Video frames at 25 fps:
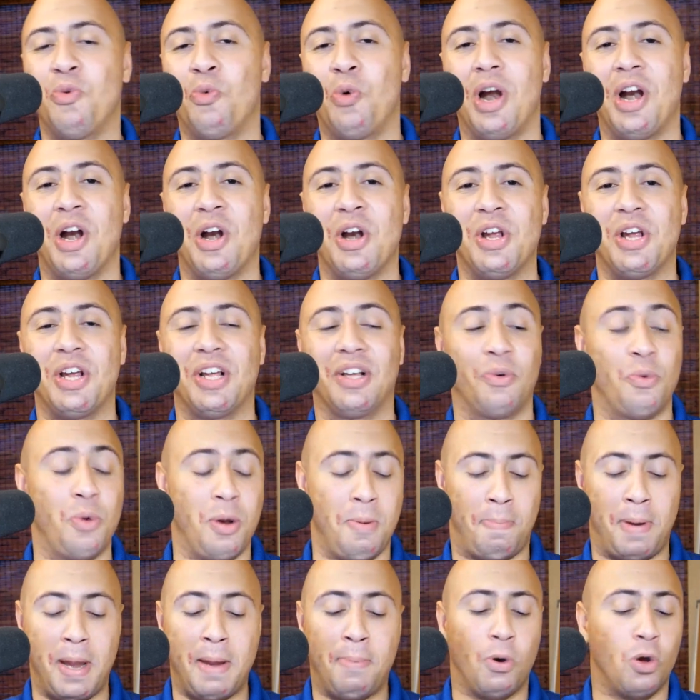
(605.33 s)
where
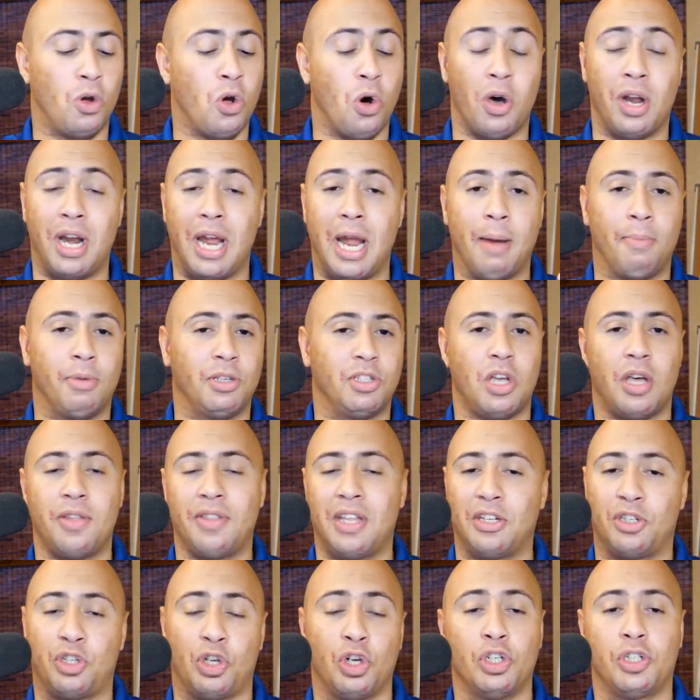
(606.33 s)
when people go on Amazon,
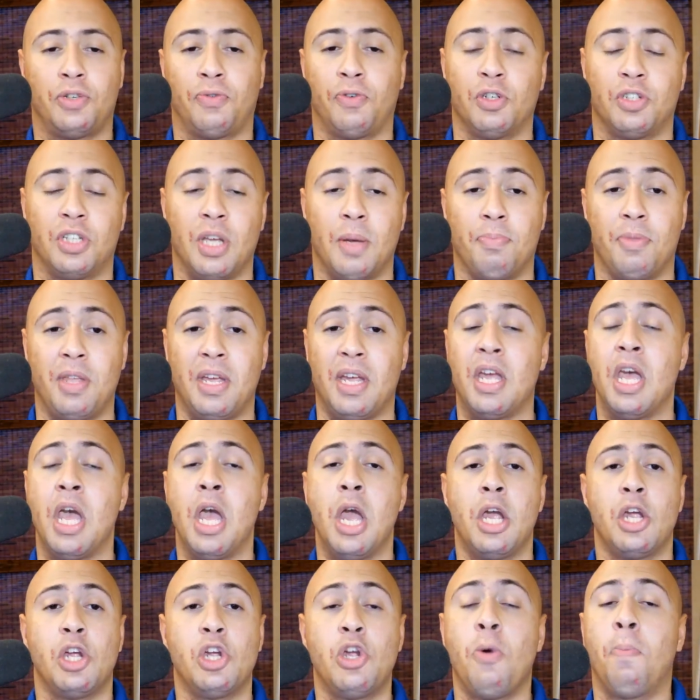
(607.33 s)
they search for something,
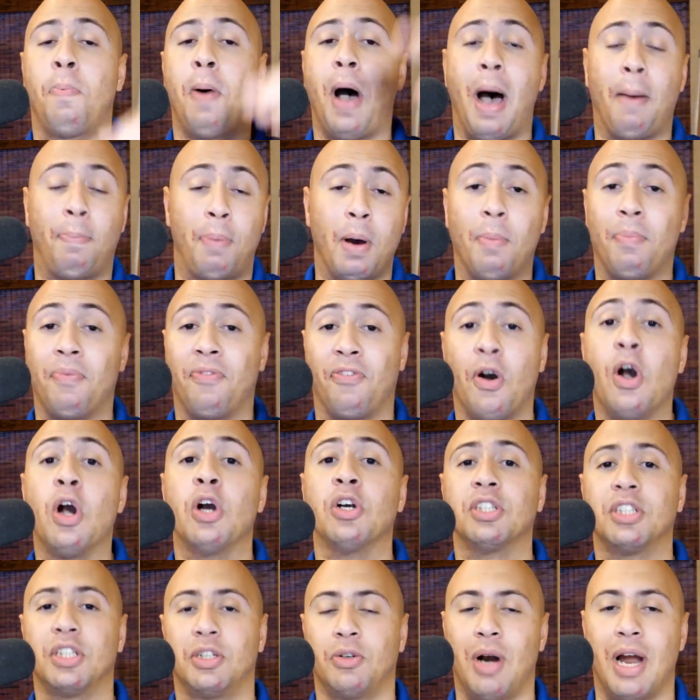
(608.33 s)
you pop up
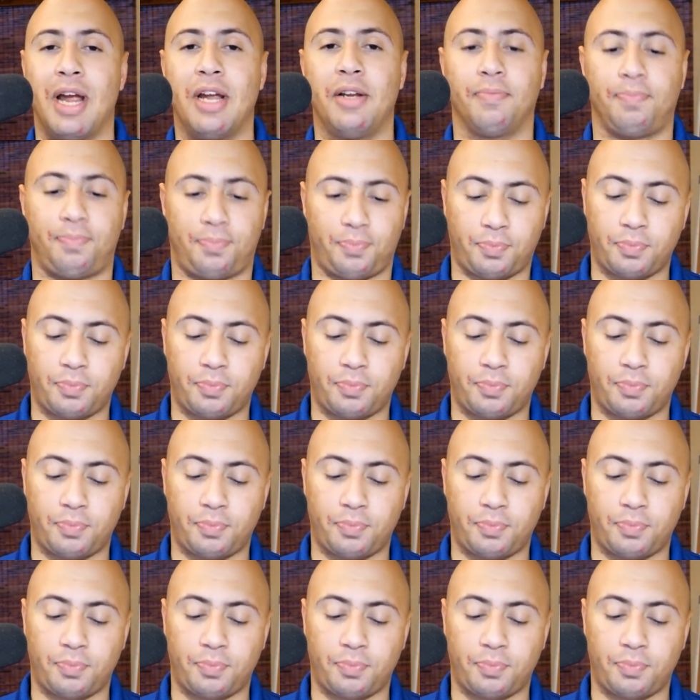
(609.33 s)
first, right?